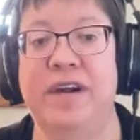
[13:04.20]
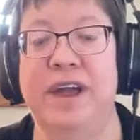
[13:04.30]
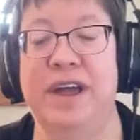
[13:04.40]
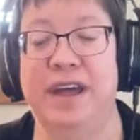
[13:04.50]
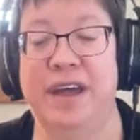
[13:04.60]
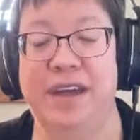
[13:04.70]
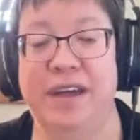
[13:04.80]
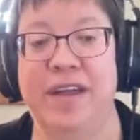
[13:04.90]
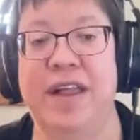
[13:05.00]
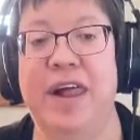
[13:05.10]

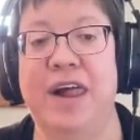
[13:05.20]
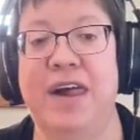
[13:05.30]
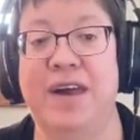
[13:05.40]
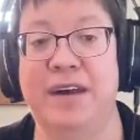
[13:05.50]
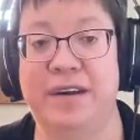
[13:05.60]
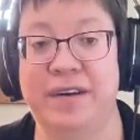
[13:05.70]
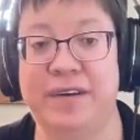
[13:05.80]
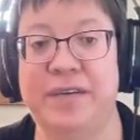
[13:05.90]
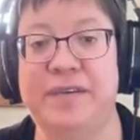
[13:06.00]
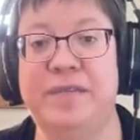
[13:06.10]

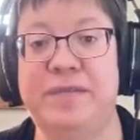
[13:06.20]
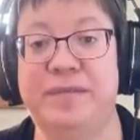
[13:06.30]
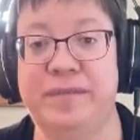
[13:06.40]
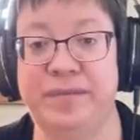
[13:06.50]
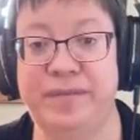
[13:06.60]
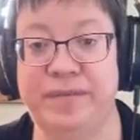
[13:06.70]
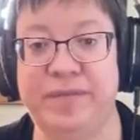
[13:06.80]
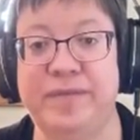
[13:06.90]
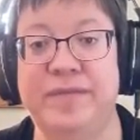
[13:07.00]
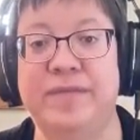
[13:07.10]

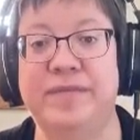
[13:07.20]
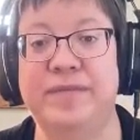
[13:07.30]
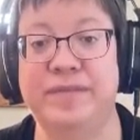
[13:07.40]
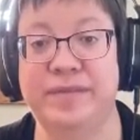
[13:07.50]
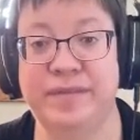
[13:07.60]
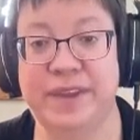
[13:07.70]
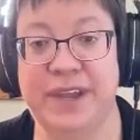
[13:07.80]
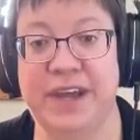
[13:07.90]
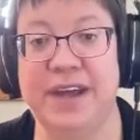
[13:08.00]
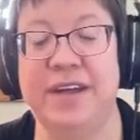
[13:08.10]

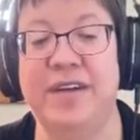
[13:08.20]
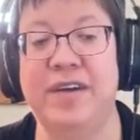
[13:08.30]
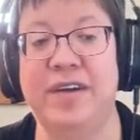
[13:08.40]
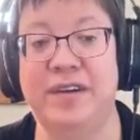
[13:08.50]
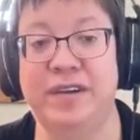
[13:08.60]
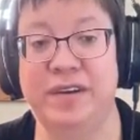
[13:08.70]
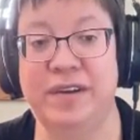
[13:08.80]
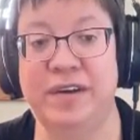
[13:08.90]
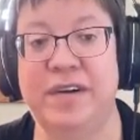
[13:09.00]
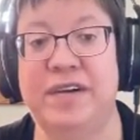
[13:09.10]

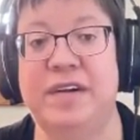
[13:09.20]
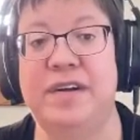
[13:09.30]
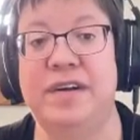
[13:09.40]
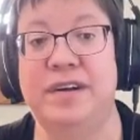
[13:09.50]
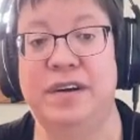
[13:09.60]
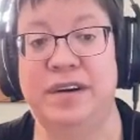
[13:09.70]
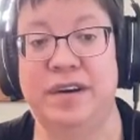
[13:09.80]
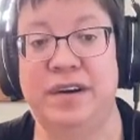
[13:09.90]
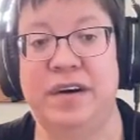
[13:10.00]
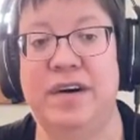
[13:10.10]

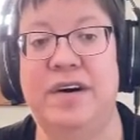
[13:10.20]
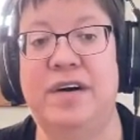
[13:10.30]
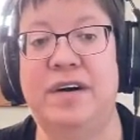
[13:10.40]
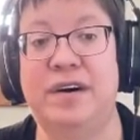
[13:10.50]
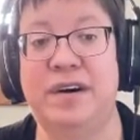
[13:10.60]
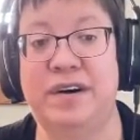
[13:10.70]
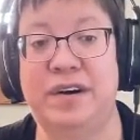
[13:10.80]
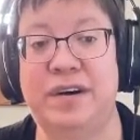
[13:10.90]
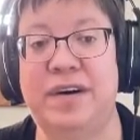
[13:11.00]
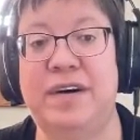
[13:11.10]

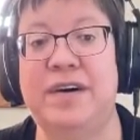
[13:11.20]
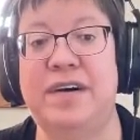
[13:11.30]
This person isn't speaking.